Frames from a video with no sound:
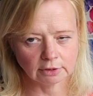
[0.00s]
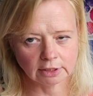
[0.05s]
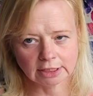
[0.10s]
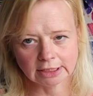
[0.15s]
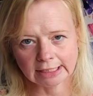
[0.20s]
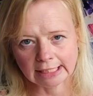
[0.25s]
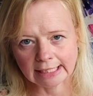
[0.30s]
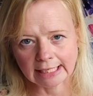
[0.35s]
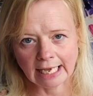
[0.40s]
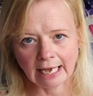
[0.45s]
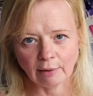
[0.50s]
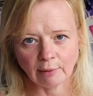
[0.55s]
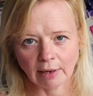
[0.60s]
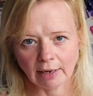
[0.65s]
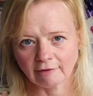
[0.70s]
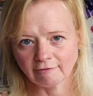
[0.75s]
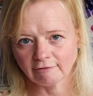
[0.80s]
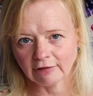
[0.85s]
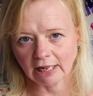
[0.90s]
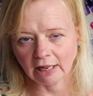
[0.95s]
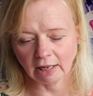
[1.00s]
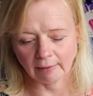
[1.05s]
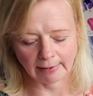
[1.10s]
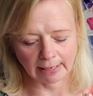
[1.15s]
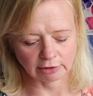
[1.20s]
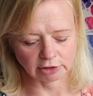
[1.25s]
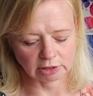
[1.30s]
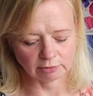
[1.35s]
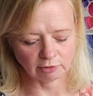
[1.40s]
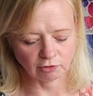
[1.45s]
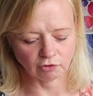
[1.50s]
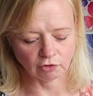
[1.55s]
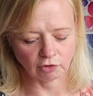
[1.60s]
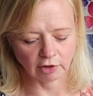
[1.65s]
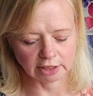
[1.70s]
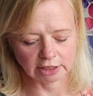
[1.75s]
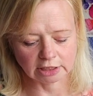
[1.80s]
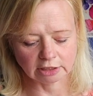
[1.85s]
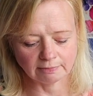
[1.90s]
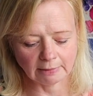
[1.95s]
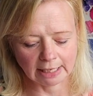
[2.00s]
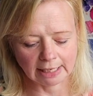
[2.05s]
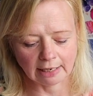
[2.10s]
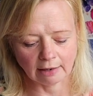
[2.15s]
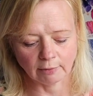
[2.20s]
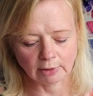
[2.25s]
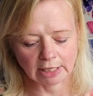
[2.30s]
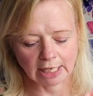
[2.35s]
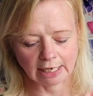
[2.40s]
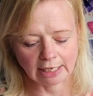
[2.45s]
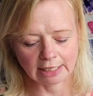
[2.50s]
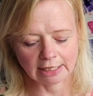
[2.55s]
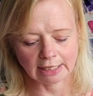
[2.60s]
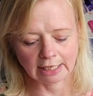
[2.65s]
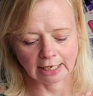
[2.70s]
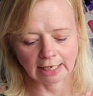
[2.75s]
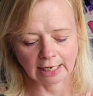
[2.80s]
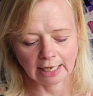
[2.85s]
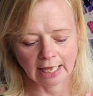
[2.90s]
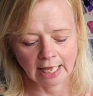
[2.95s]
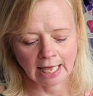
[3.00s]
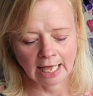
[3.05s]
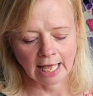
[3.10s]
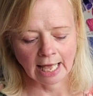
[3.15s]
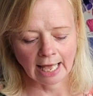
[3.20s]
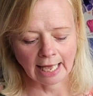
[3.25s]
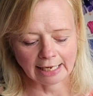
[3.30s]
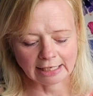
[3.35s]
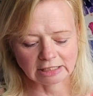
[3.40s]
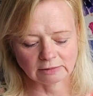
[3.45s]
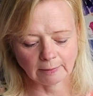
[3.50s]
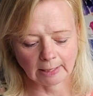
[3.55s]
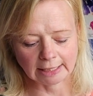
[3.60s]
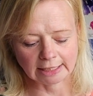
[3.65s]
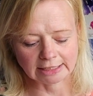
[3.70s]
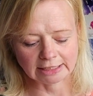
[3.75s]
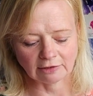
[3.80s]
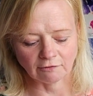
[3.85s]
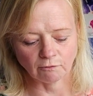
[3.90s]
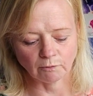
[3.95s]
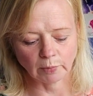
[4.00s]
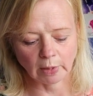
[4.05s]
see how I felt about it before I made it with anything expensive.